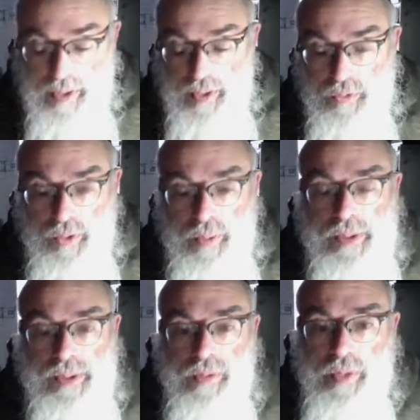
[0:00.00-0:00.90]
The Rebbe
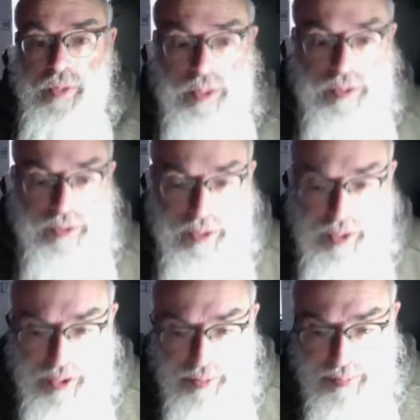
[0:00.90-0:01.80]
is giving us
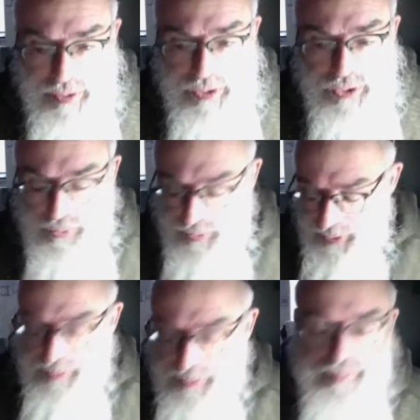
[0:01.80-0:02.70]
the
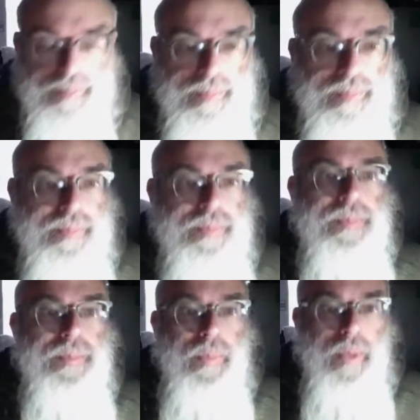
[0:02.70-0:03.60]
mystery
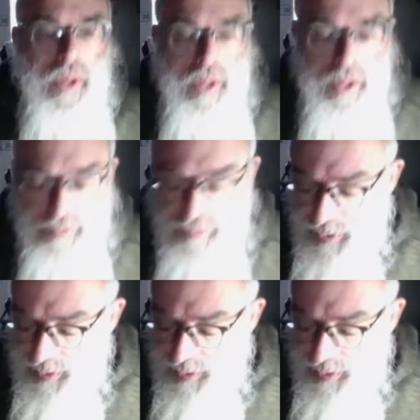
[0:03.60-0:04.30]
of